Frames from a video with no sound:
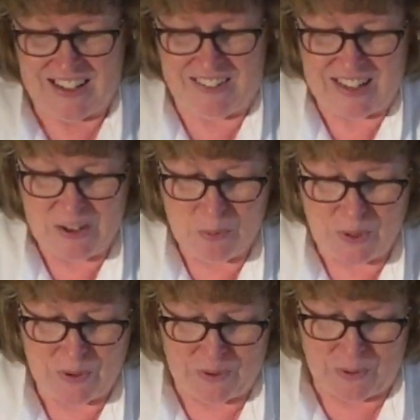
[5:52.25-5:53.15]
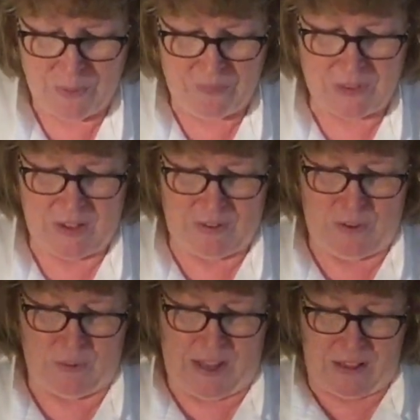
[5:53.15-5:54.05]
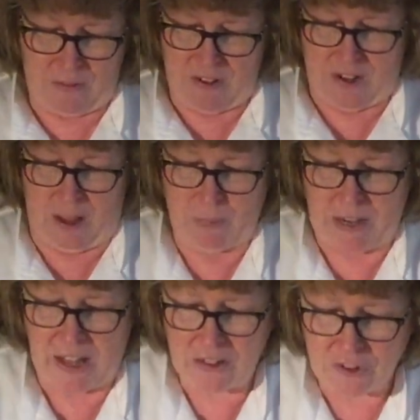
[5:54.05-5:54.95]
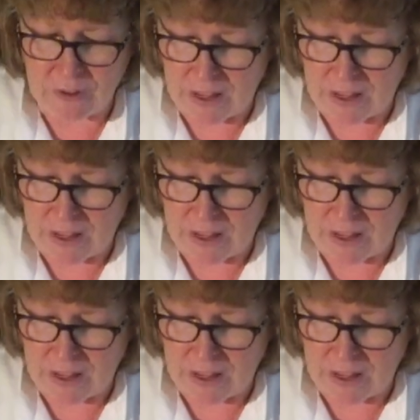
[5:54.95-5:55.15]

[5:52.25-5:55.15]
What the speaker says: And then what you do is you gather it up, and as